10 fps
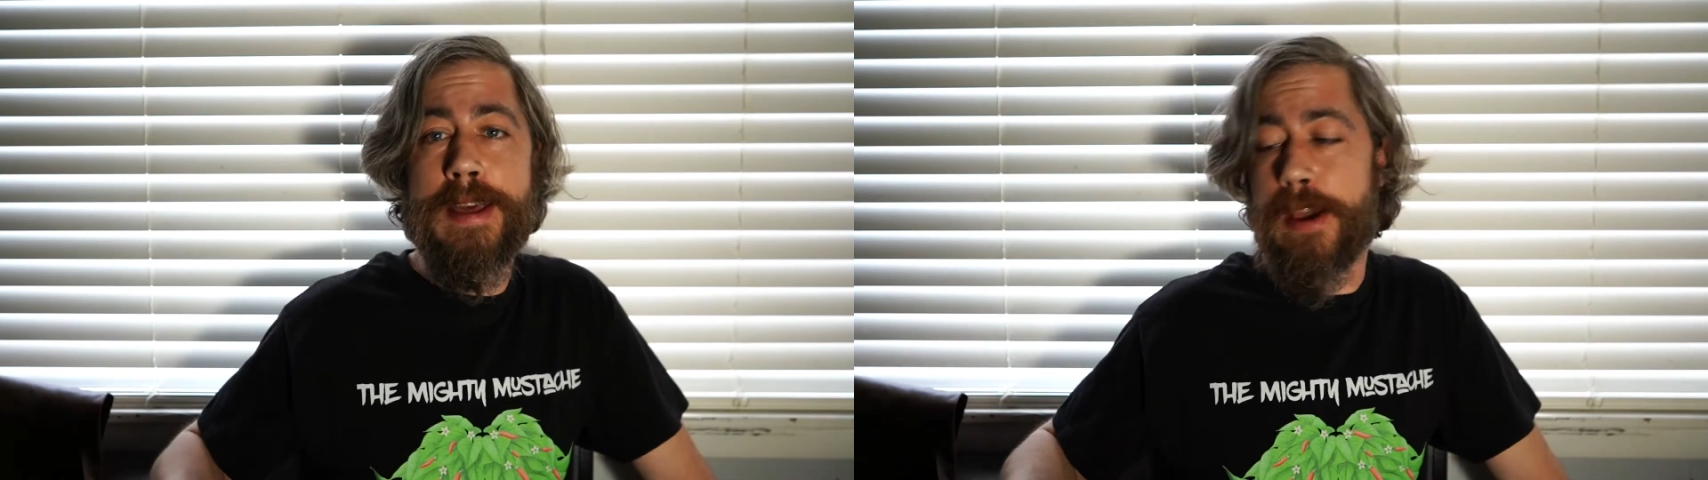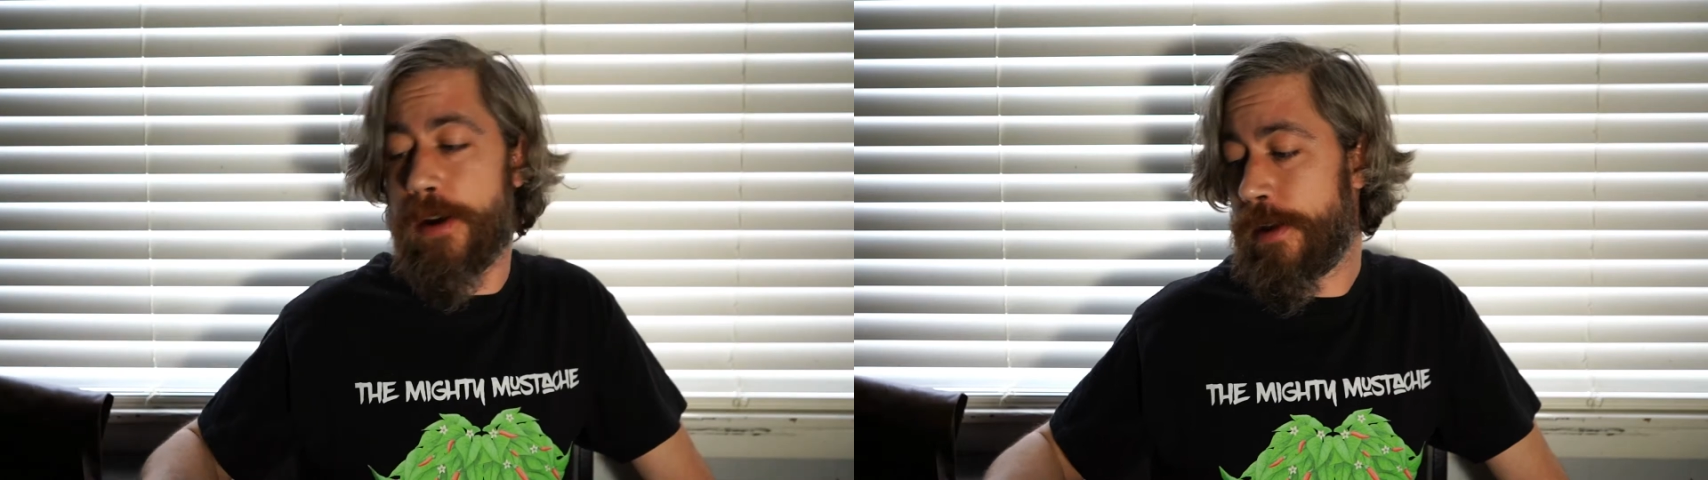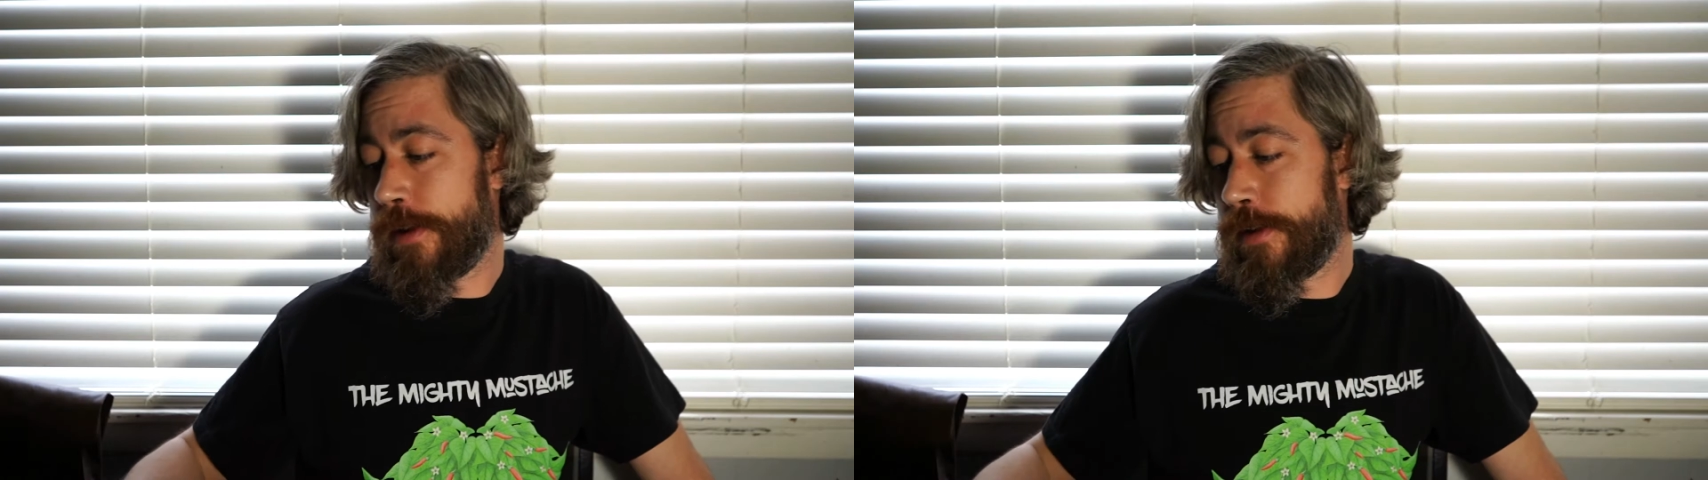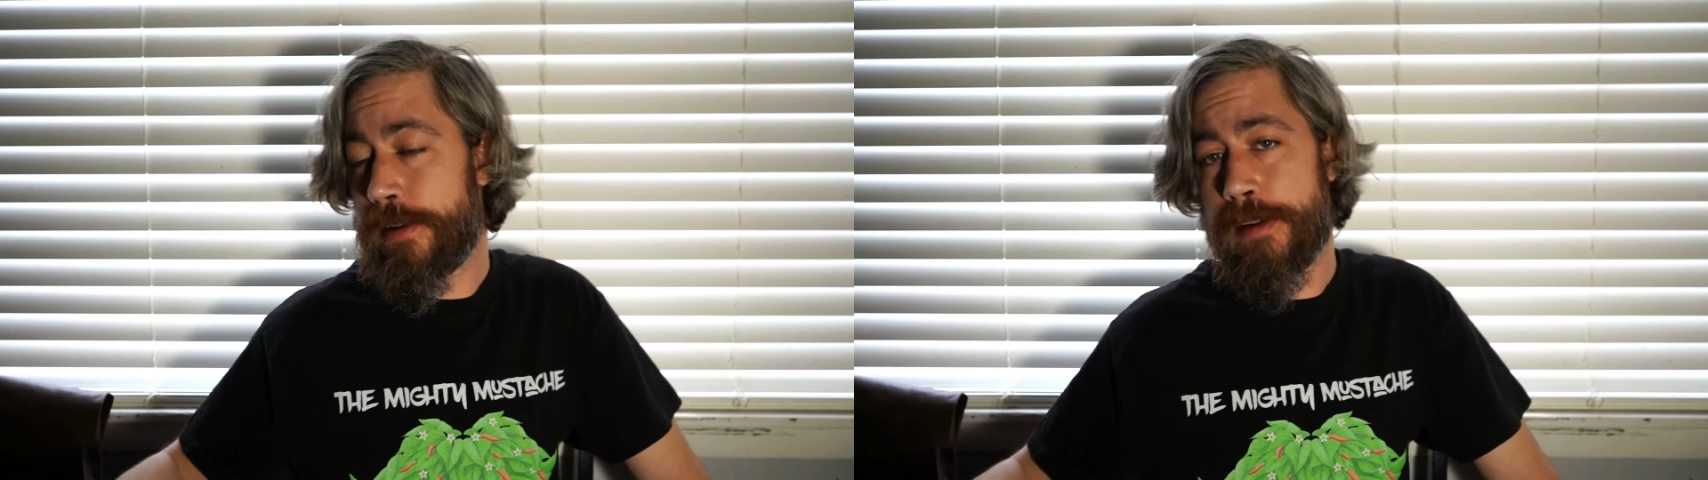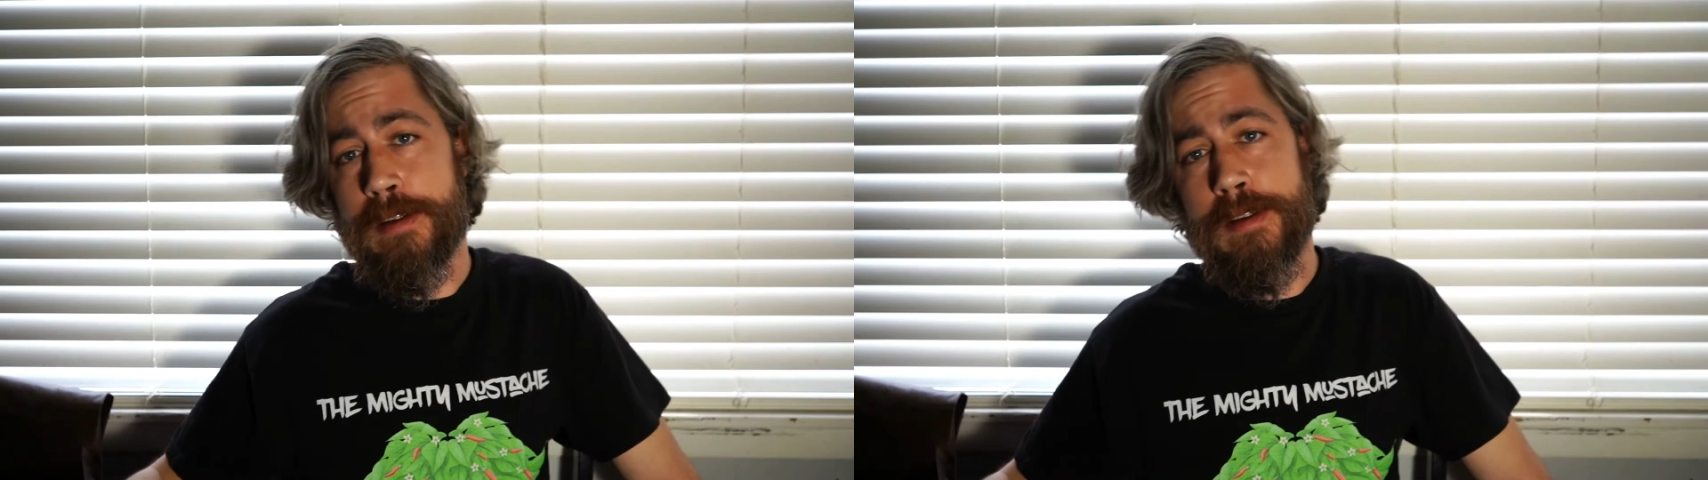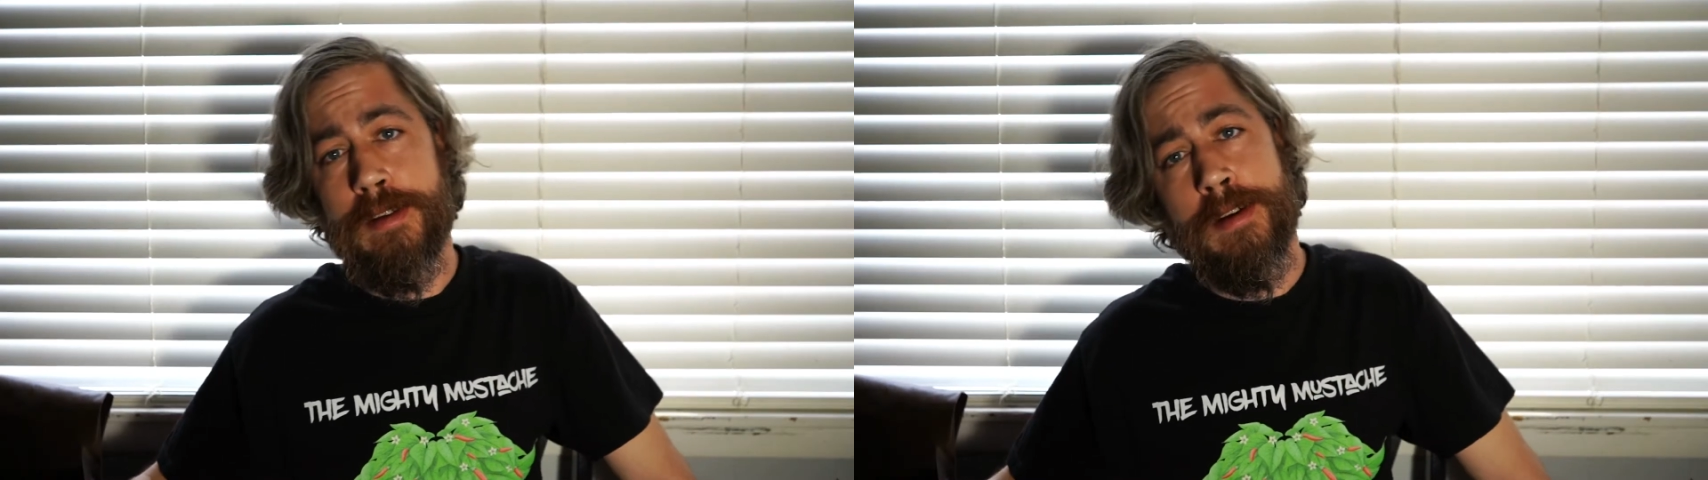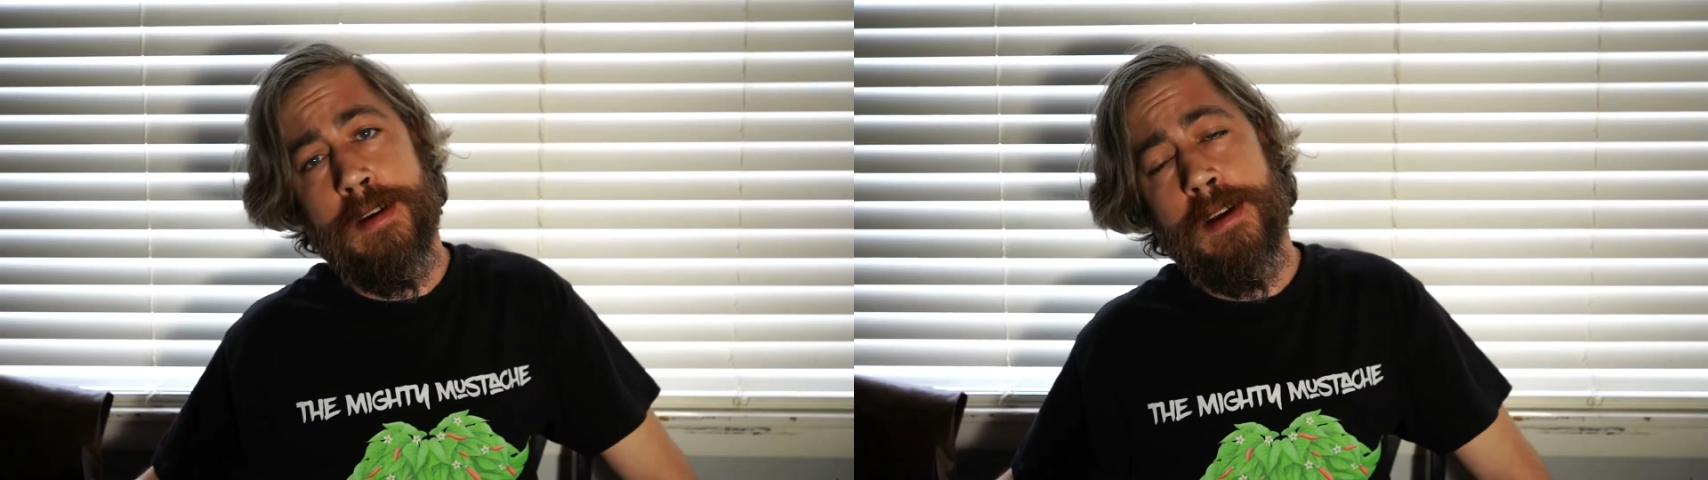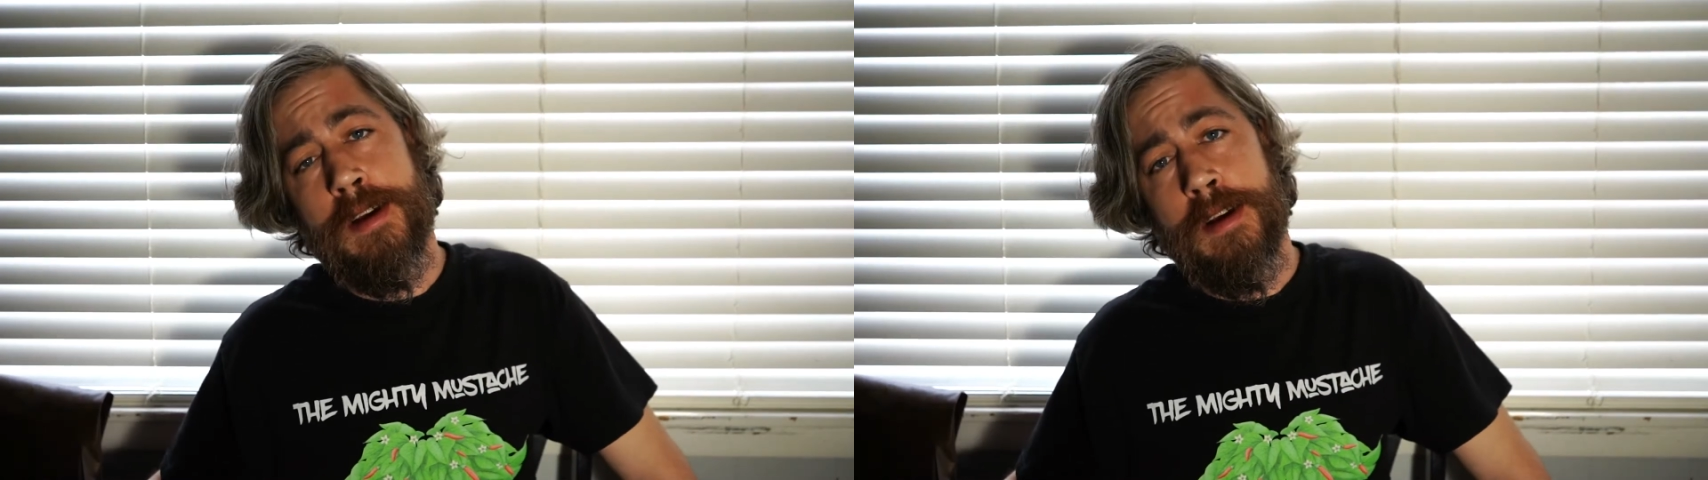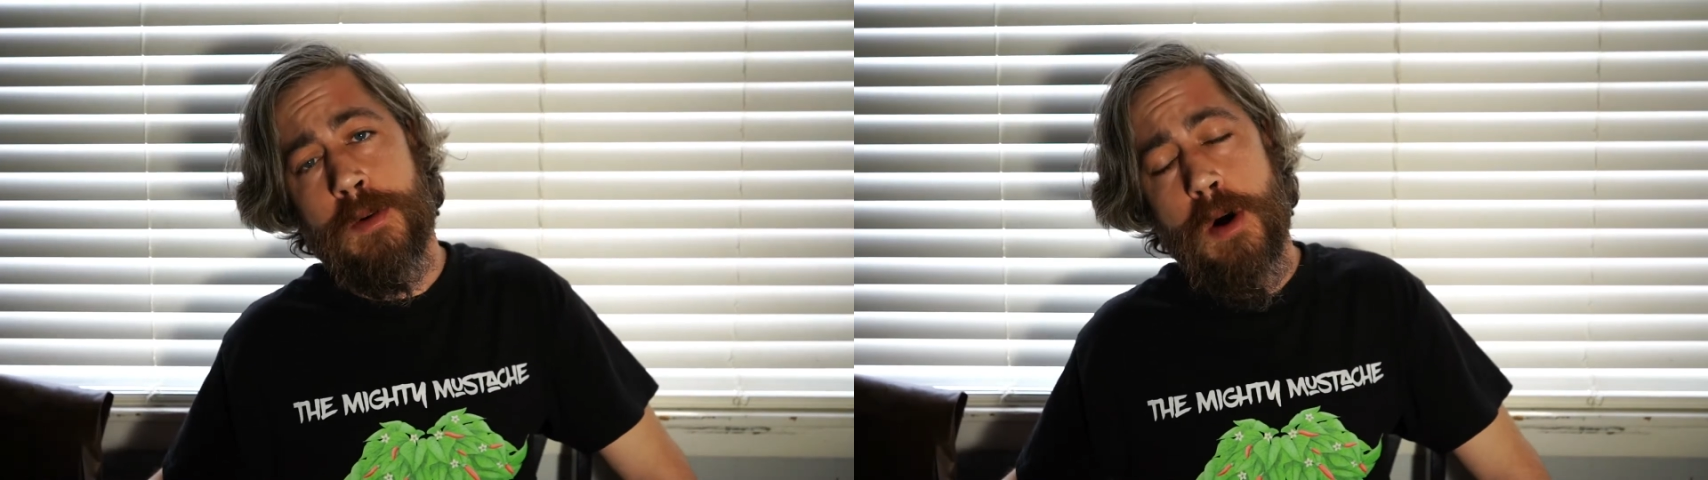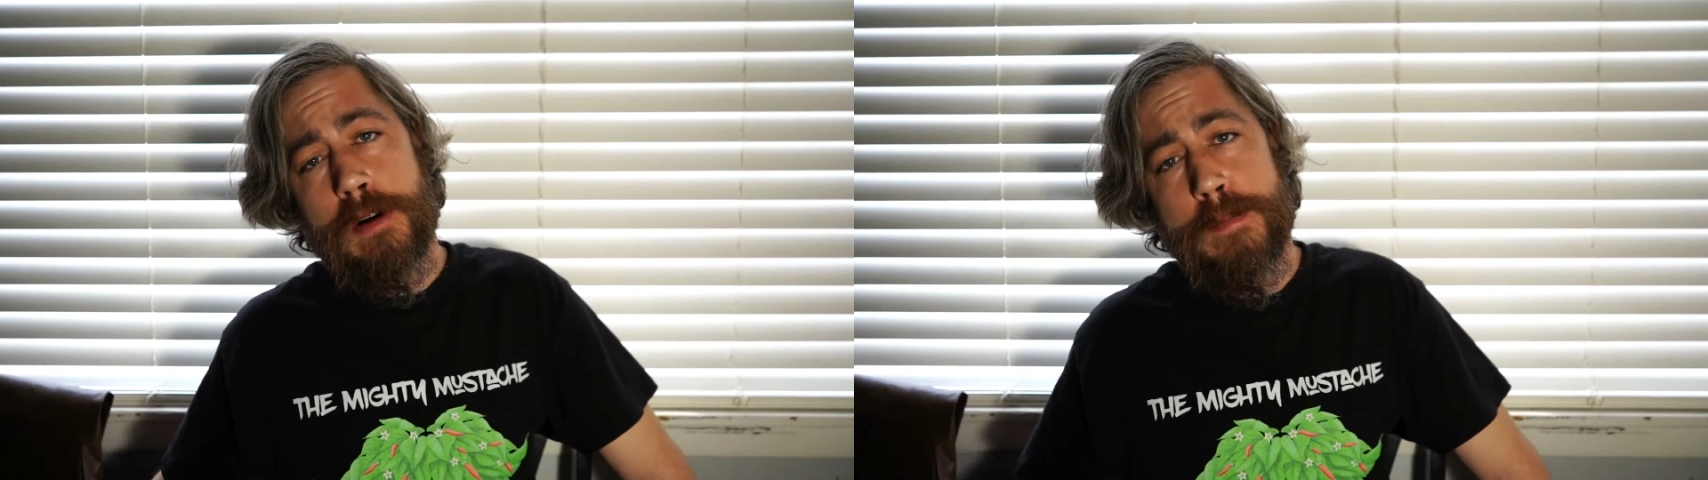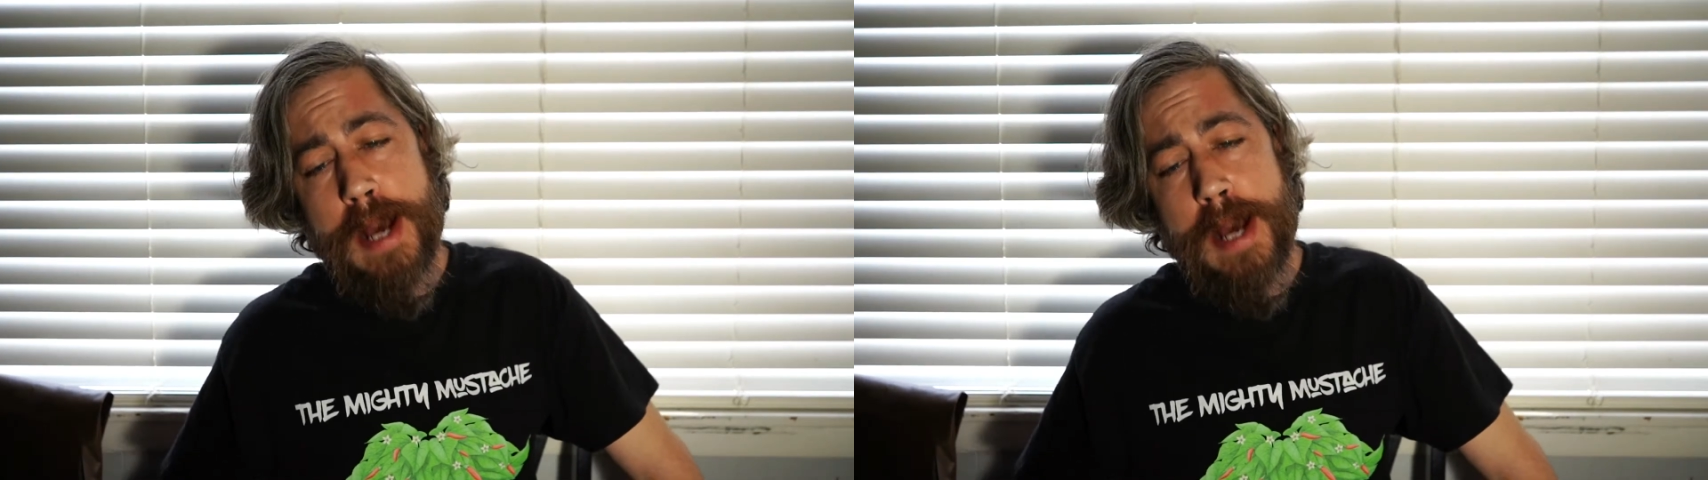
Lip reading: there. Welcome